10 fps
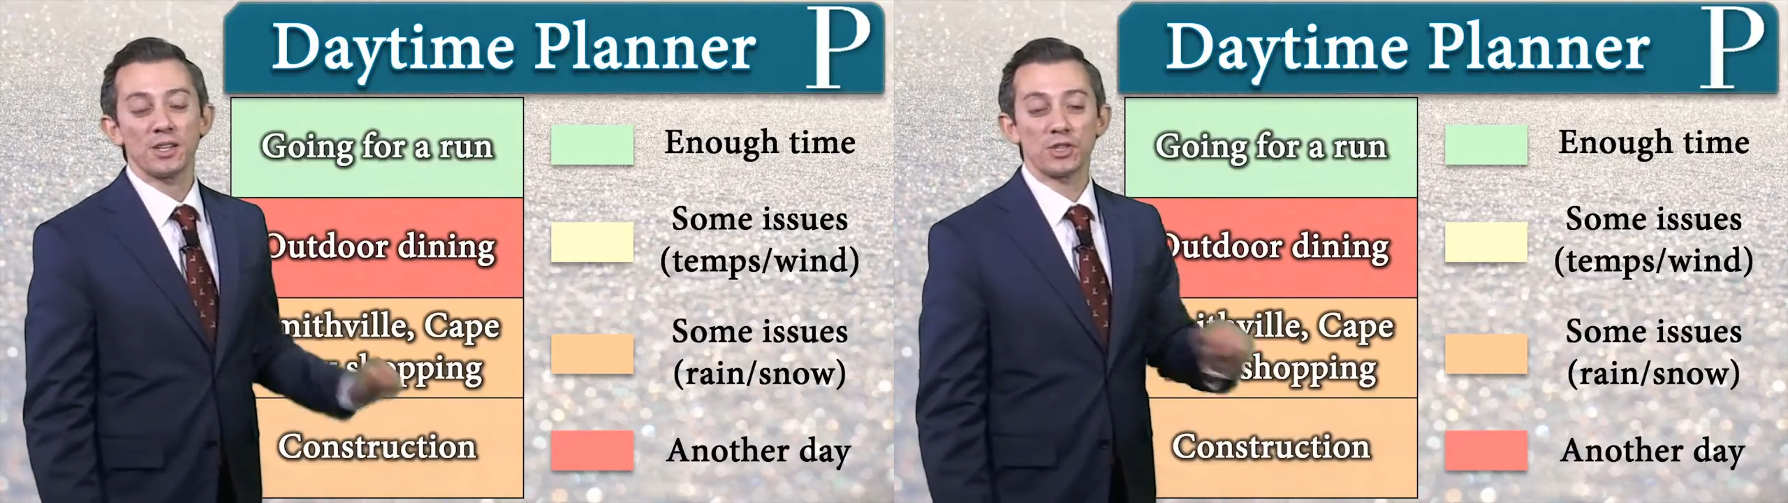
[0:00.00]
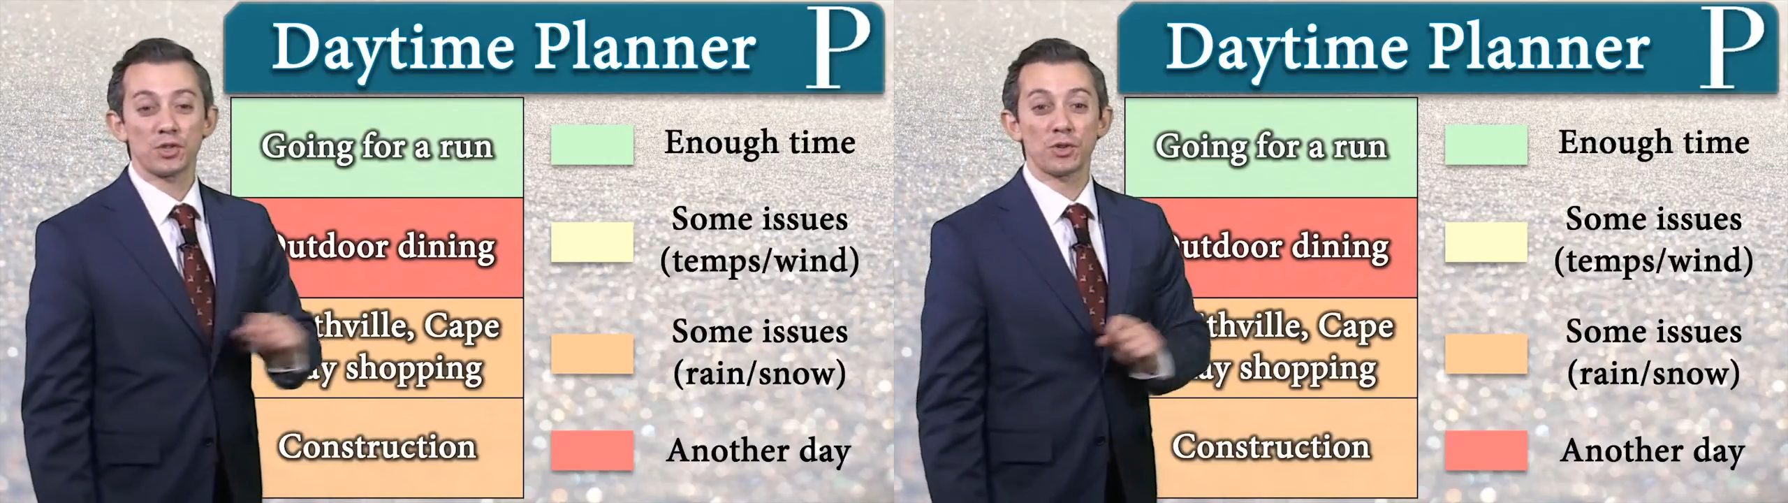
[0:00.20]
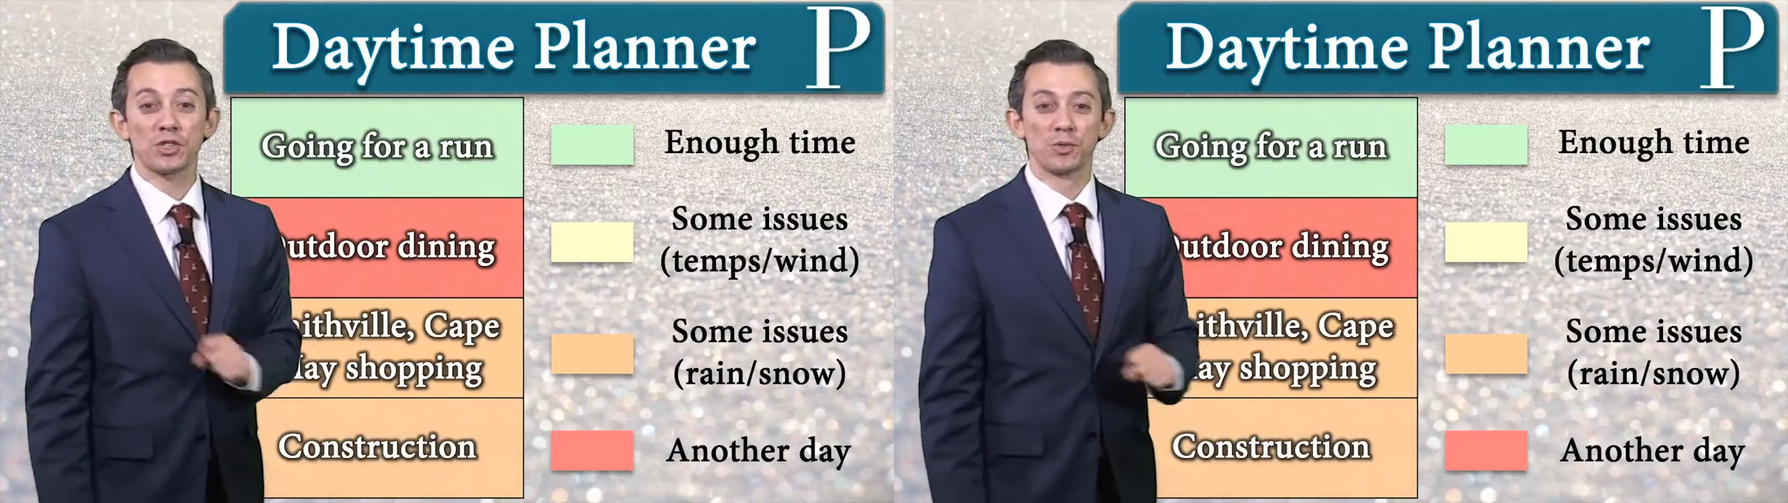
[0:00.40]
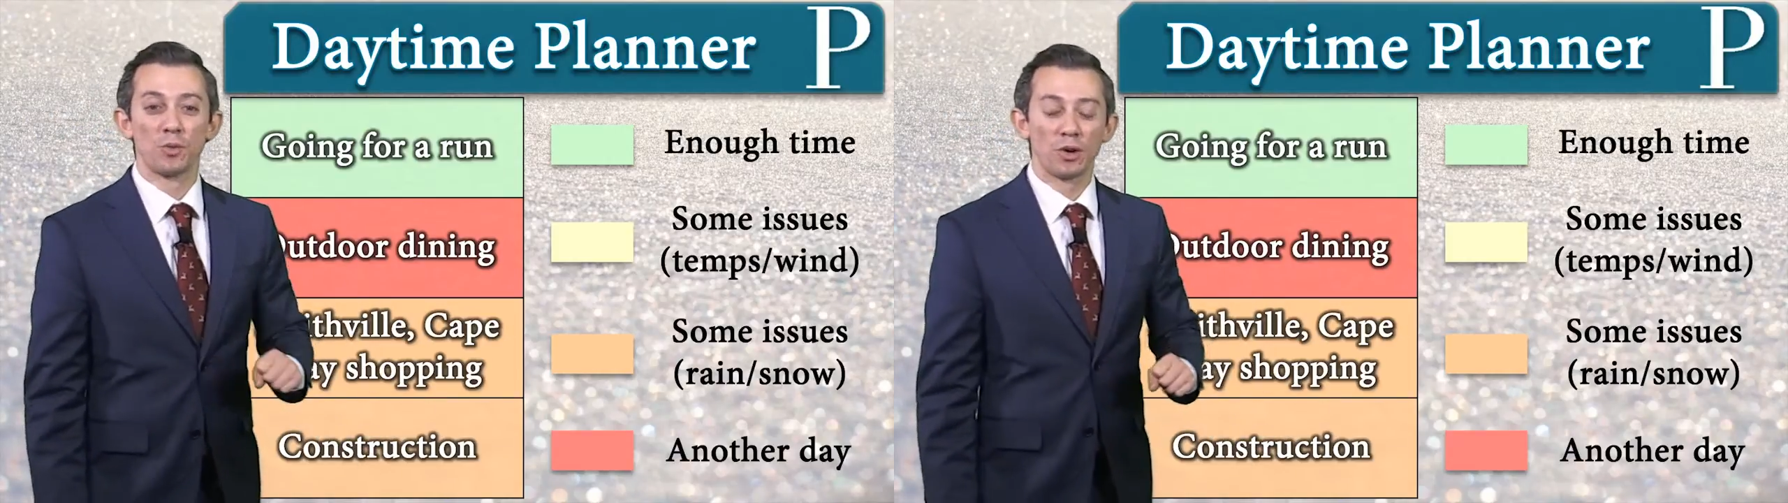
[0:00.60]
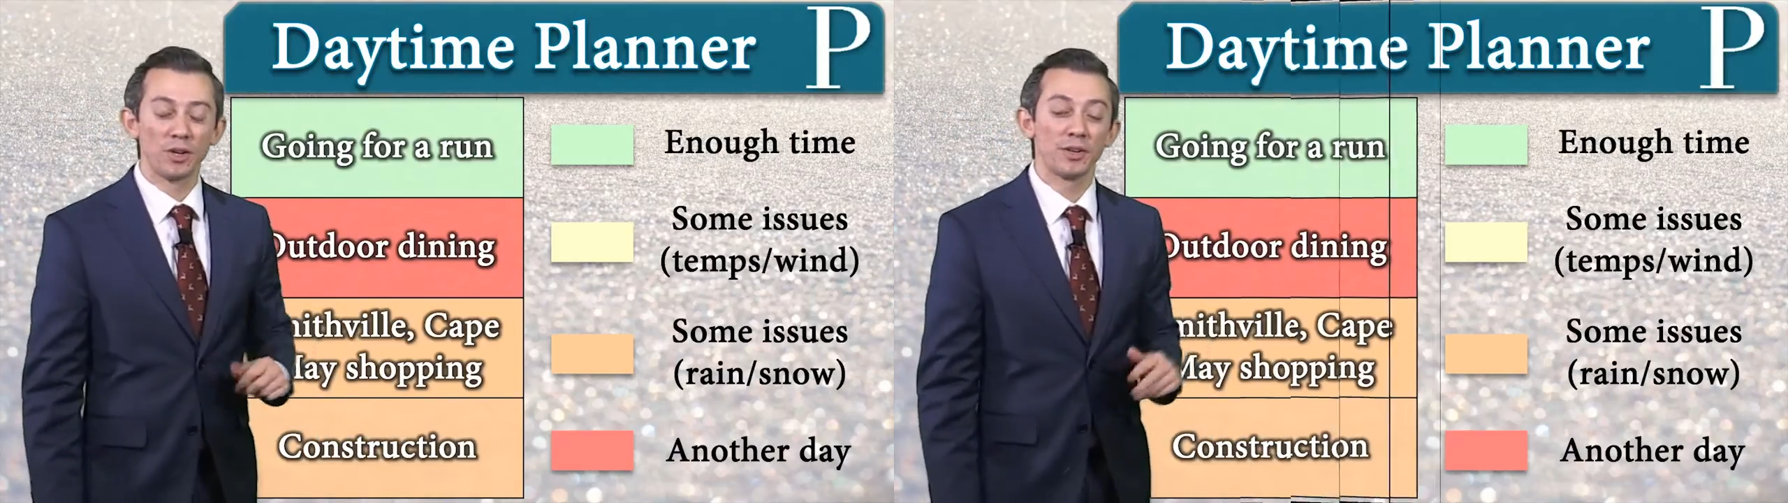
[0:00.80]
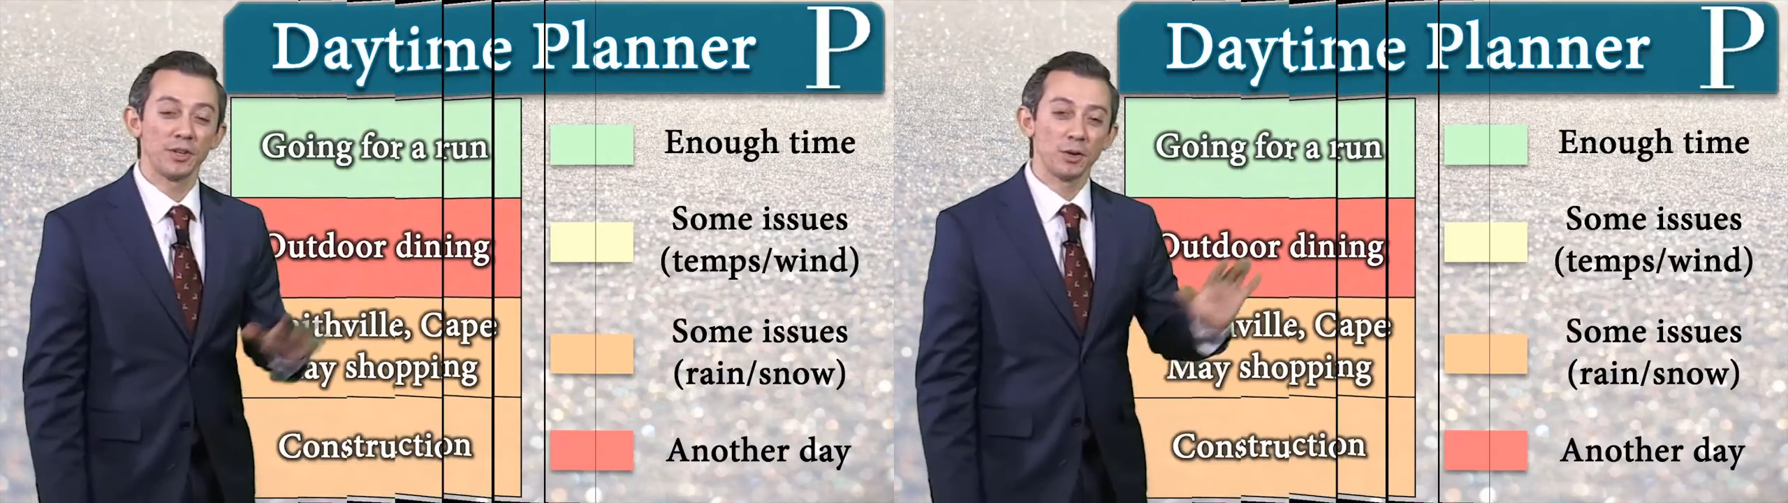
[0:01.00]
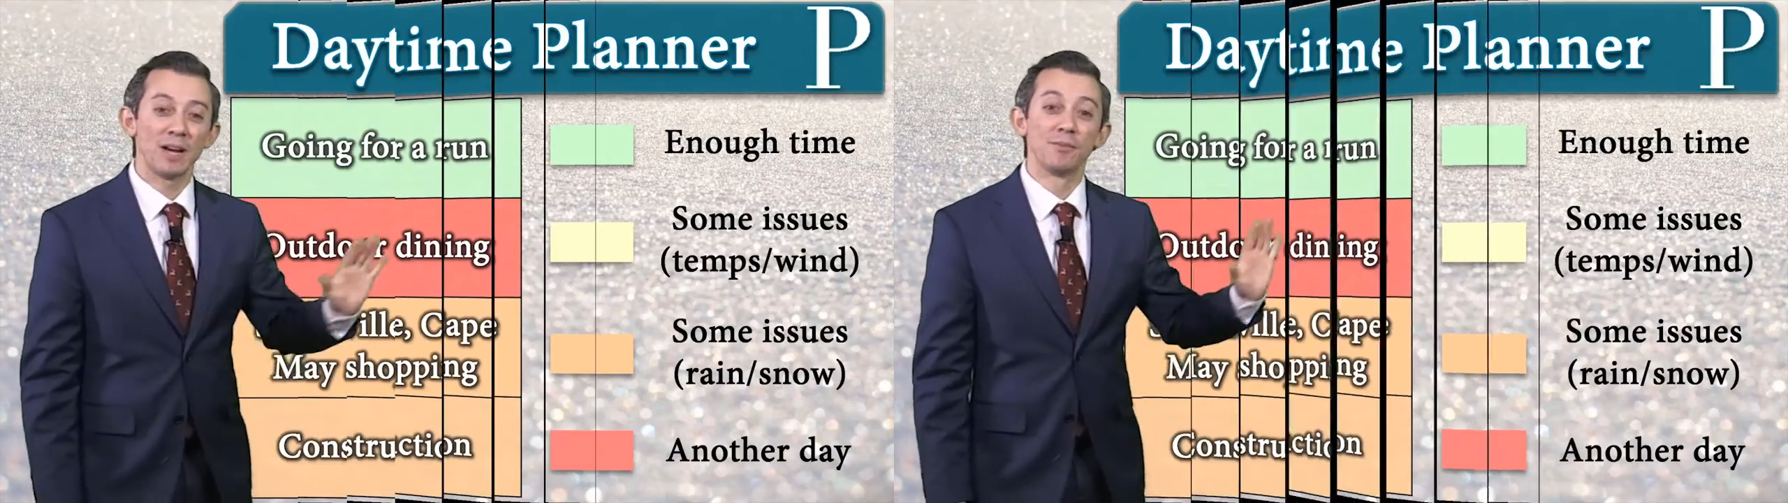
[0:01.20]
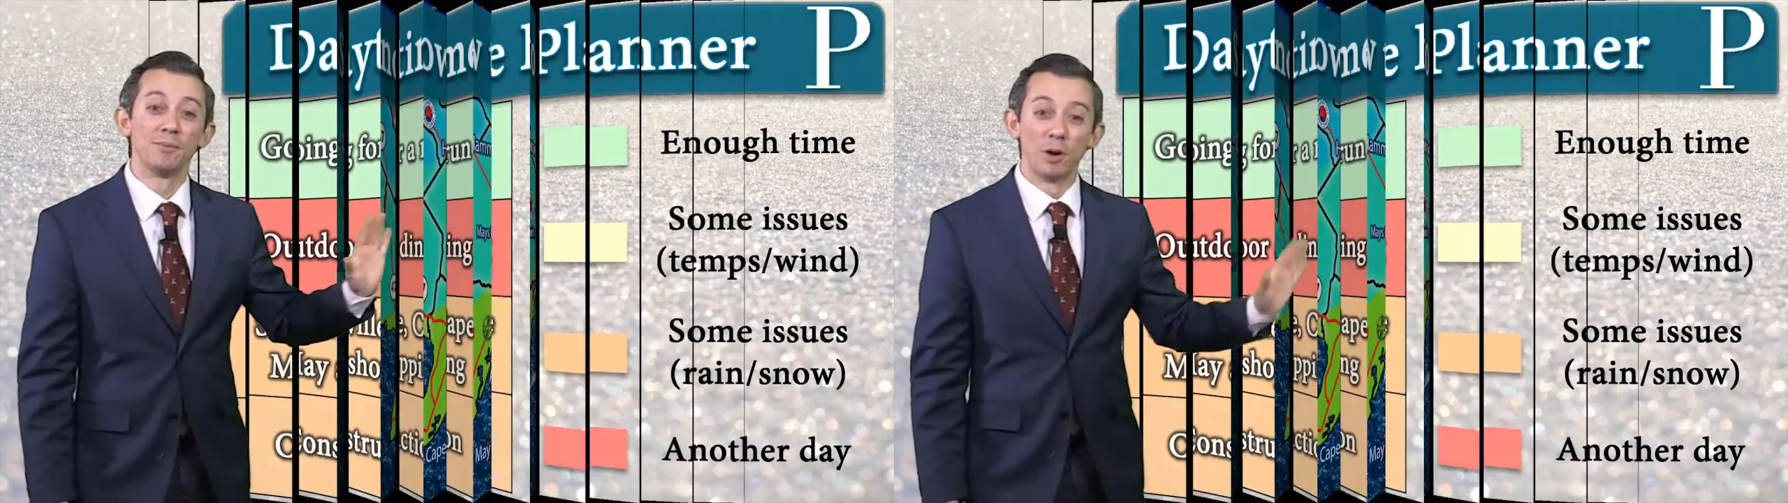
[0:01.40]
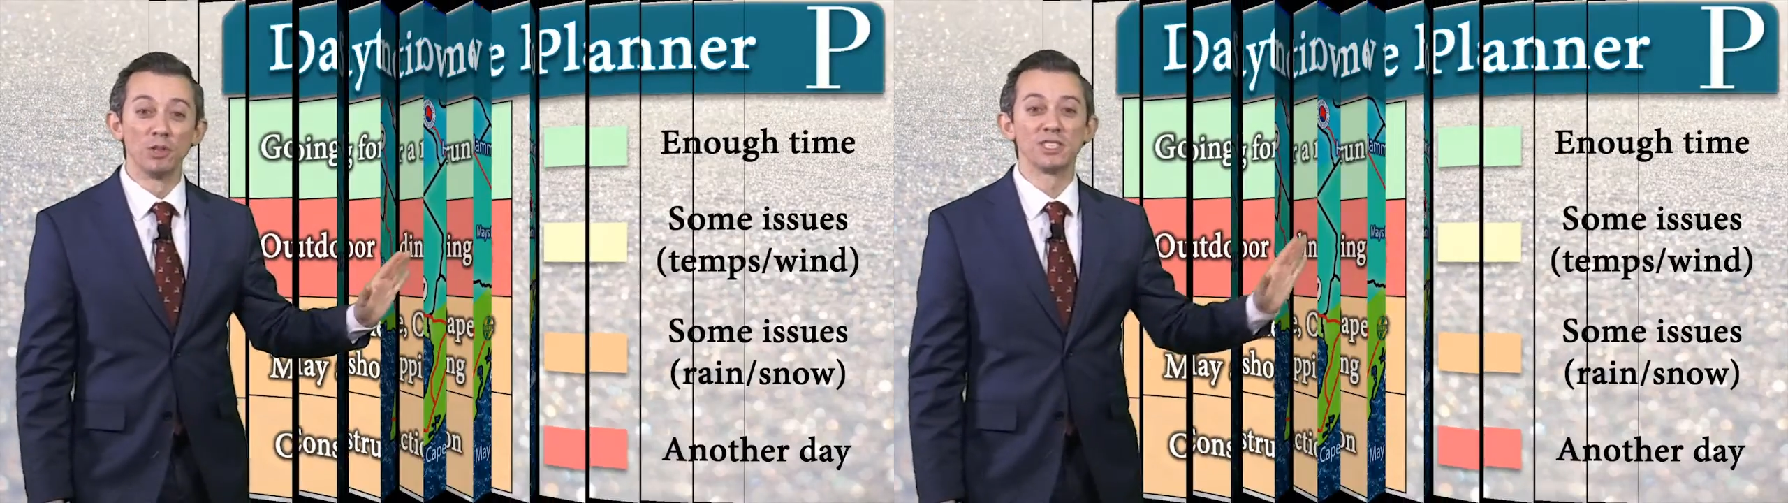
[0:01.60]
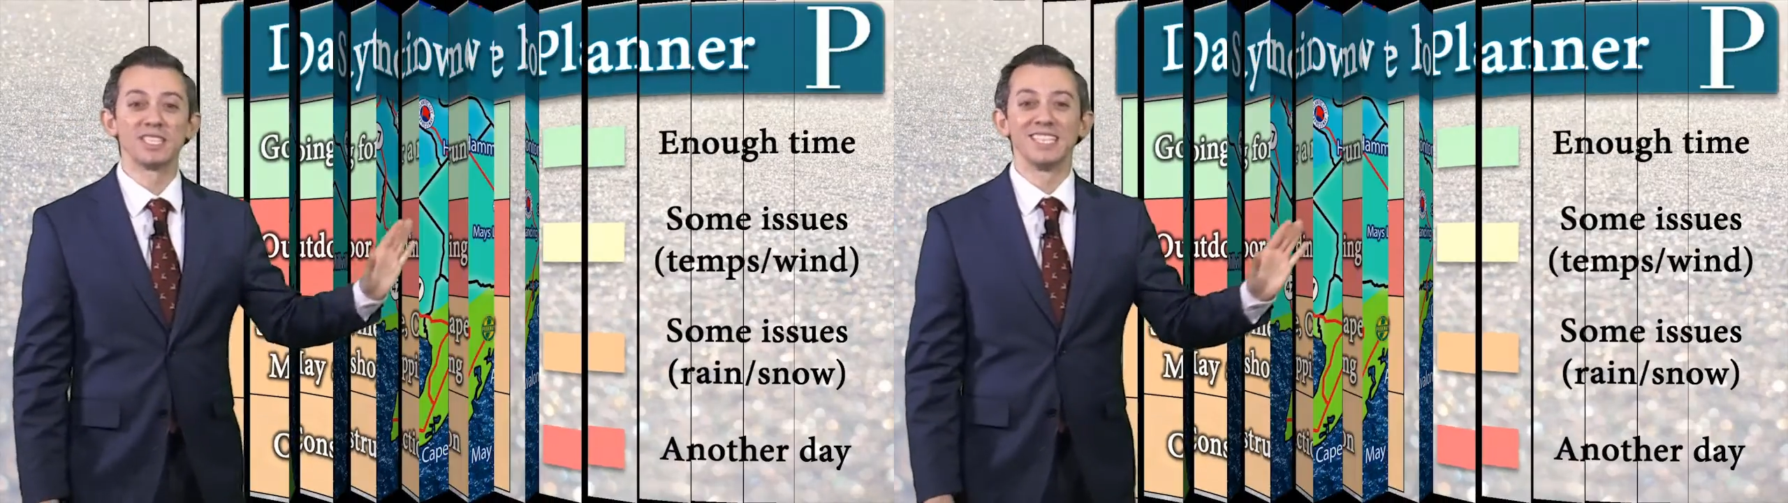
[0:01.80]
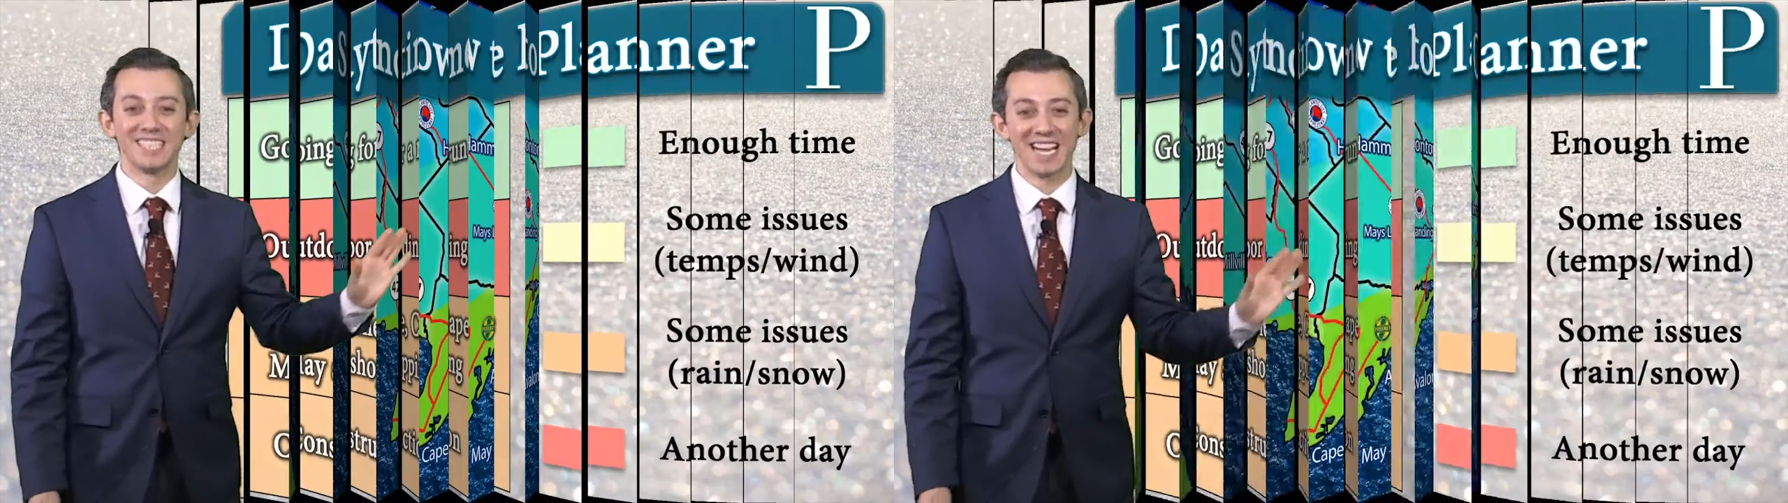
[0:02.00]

Construction work, you'll have most of the